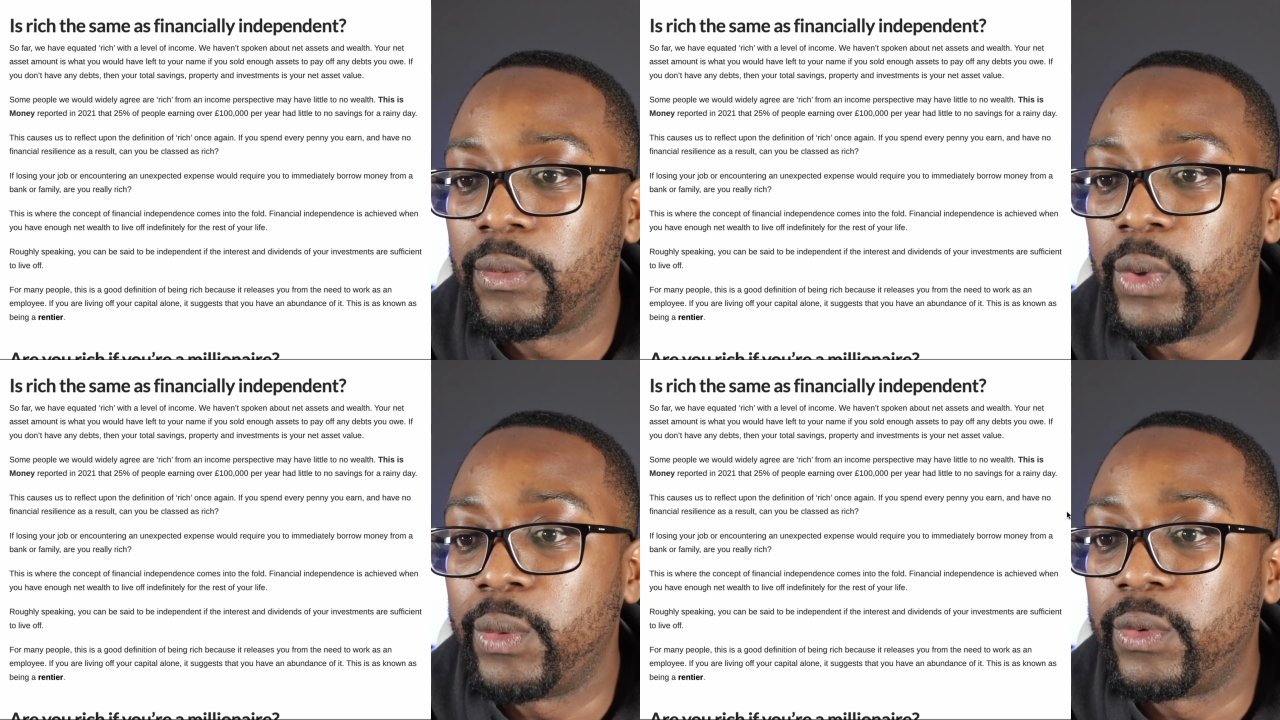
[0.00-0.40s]

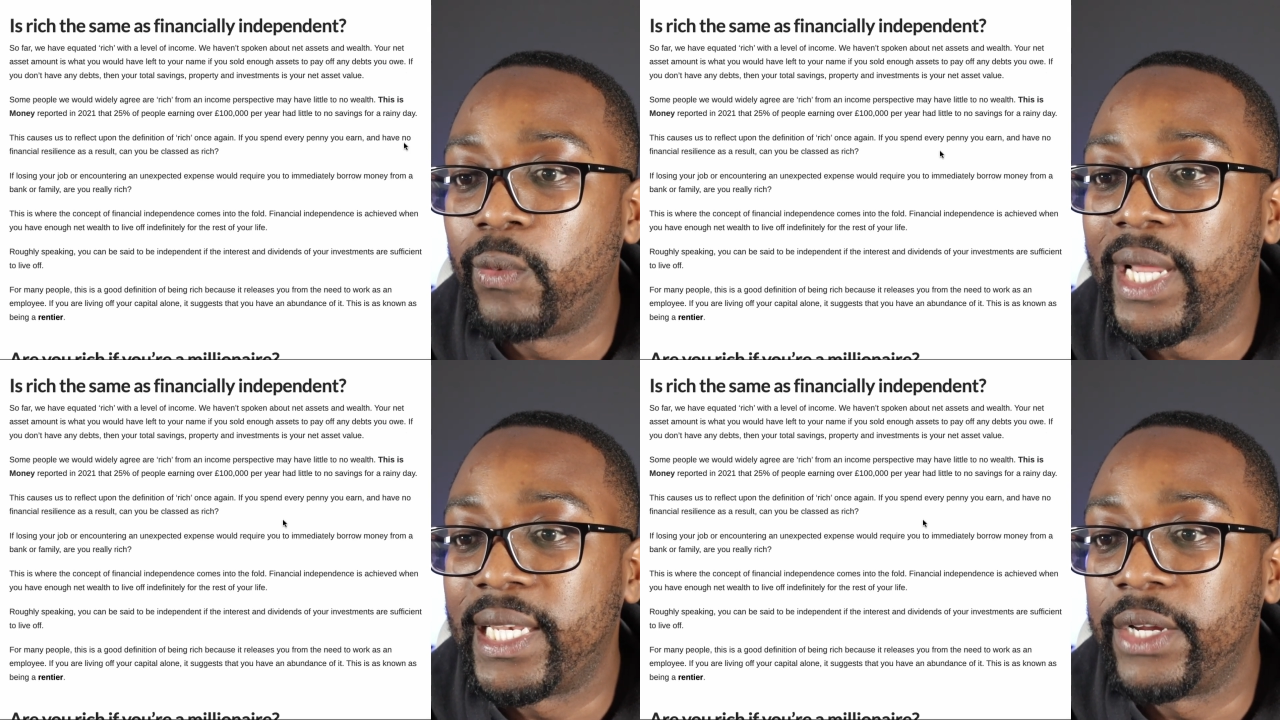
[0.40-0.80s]
we
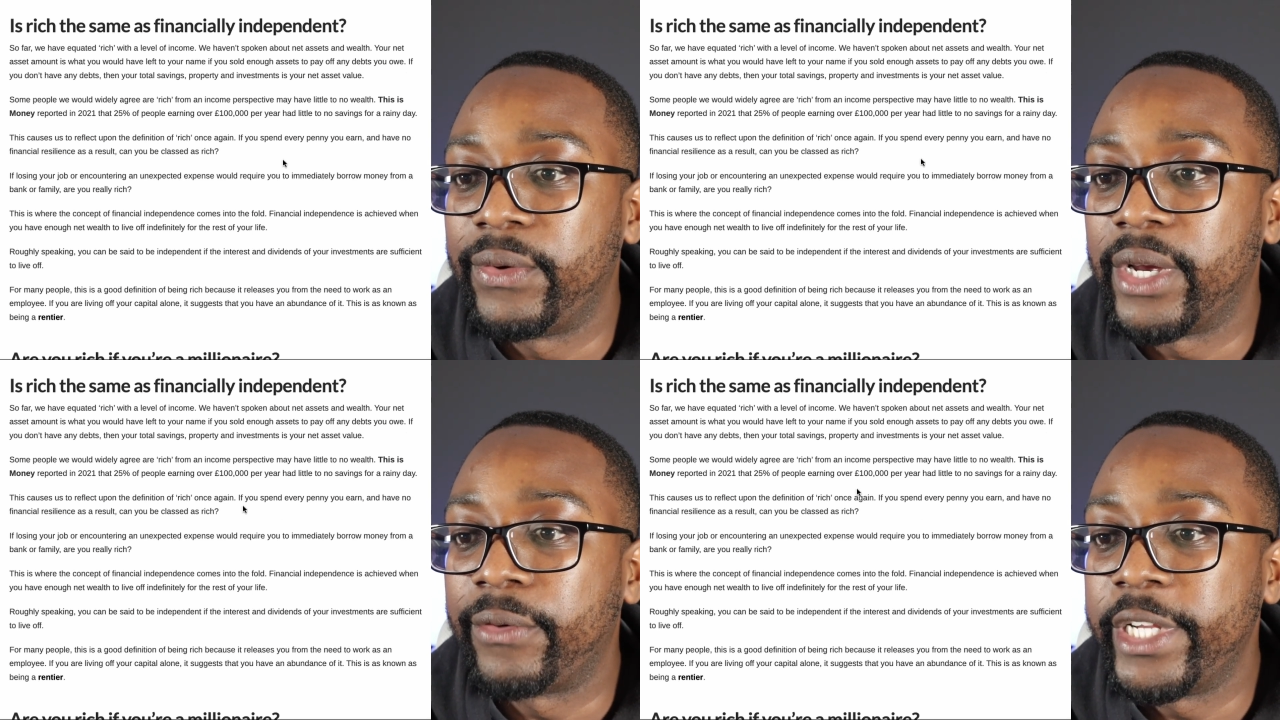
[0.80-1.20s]
would widely
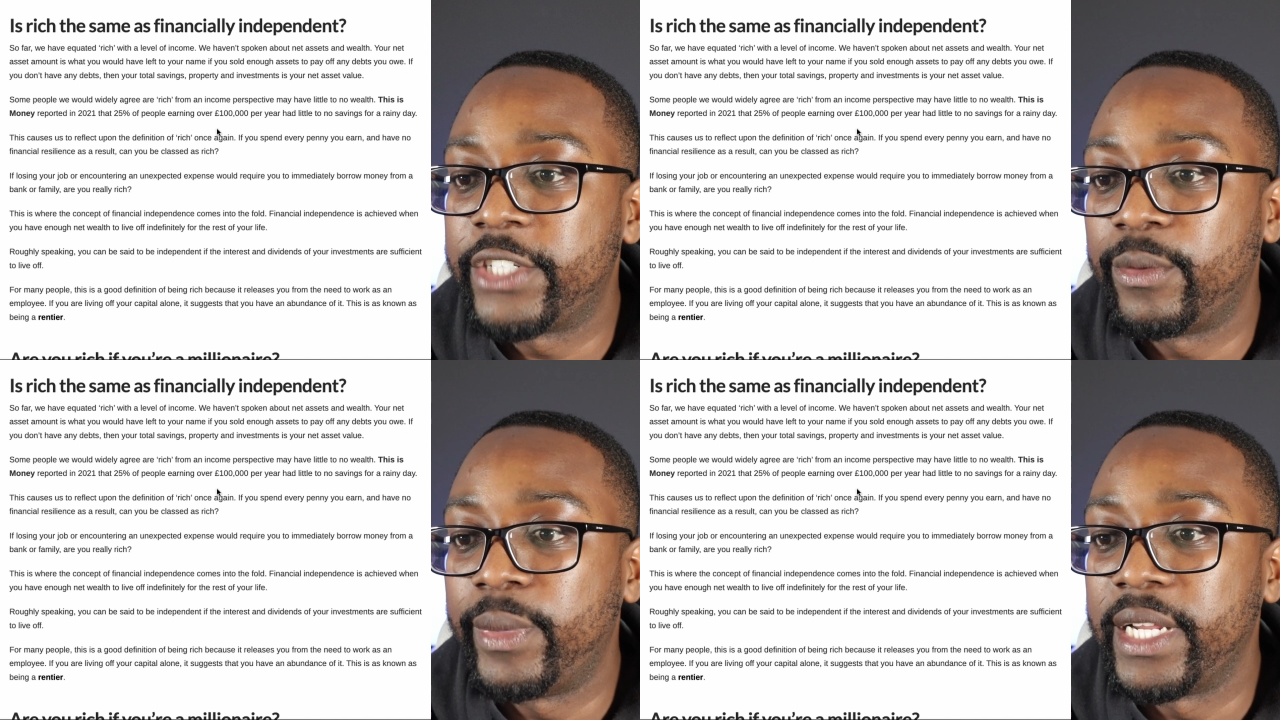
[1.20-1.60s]
agree are
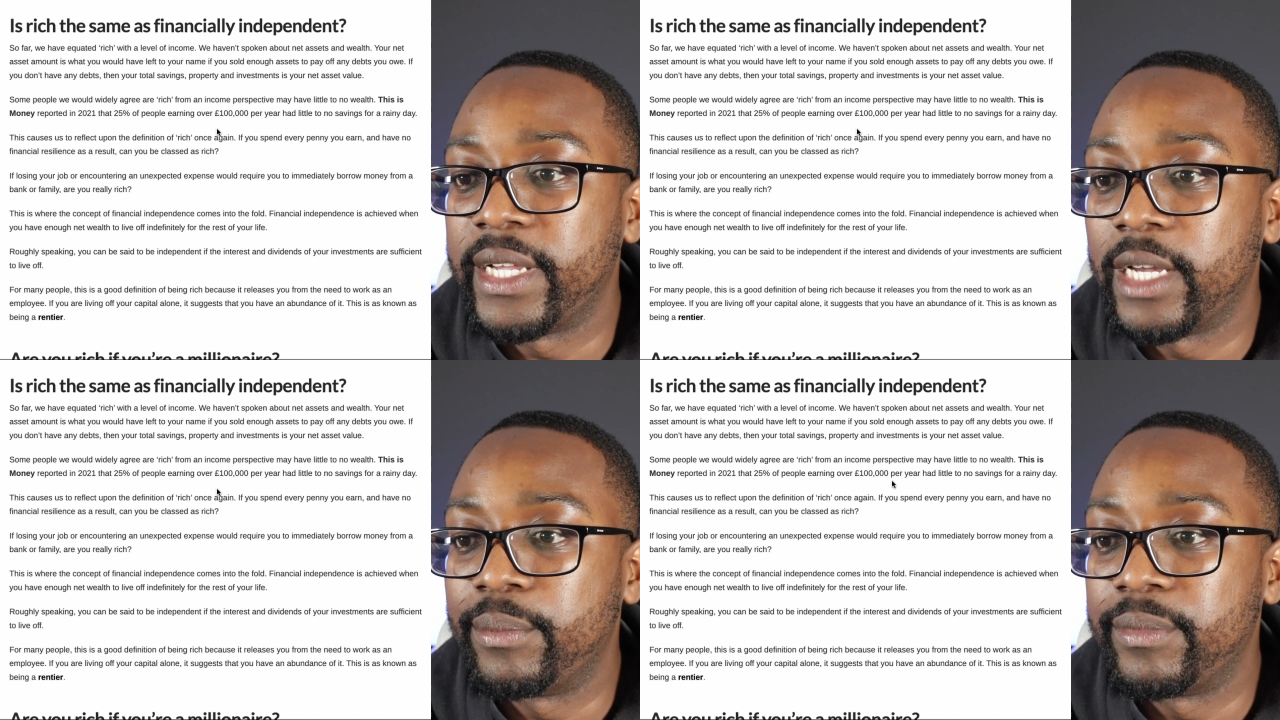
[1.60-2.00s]
rich from
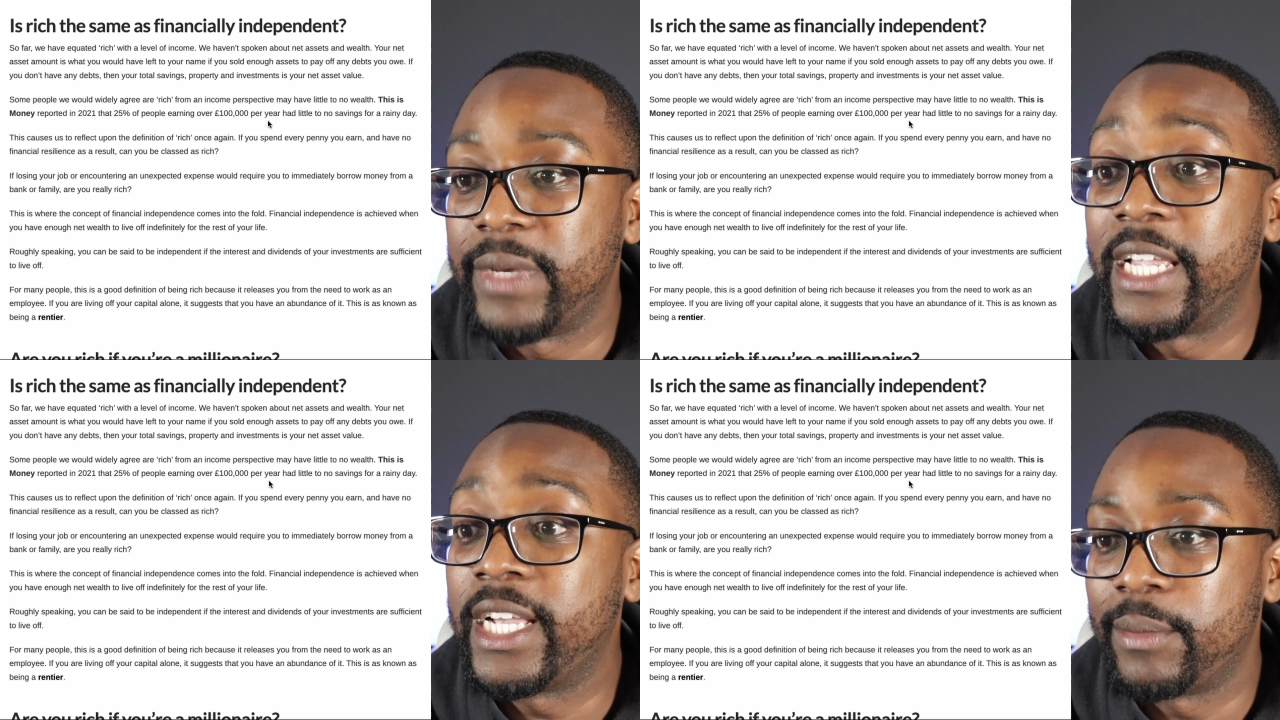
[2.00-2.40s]
an
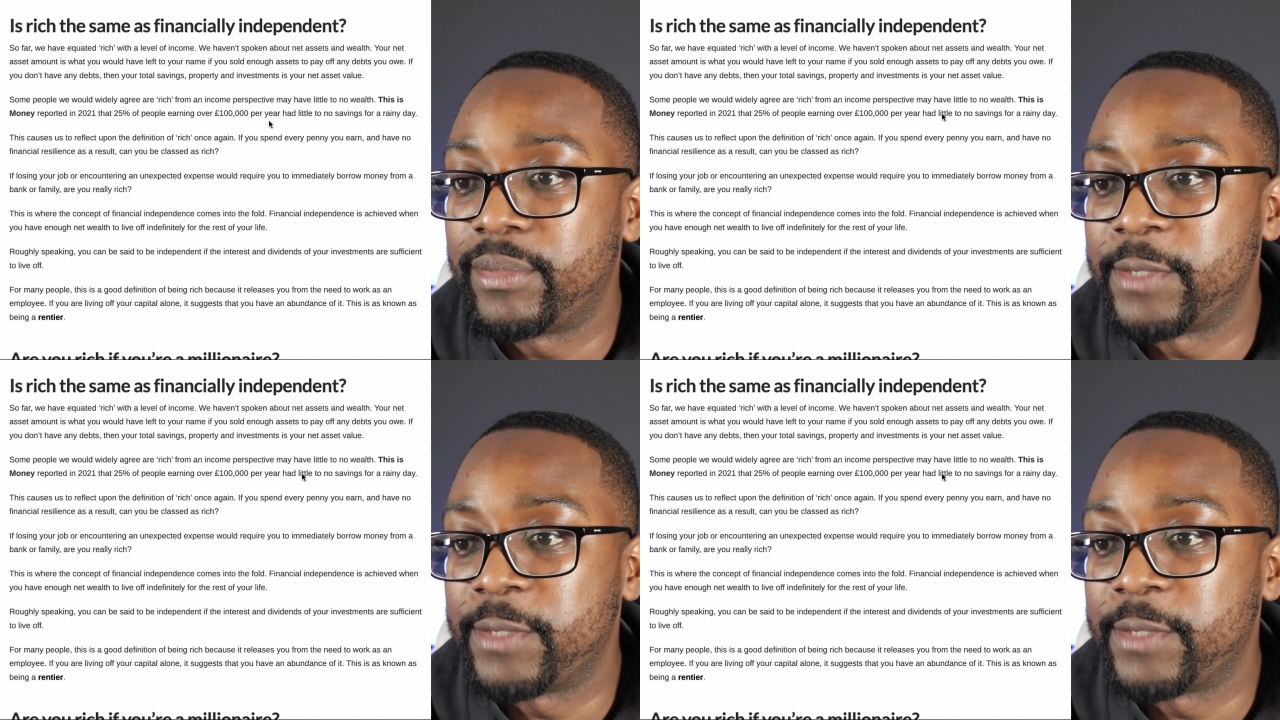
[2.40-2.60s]
income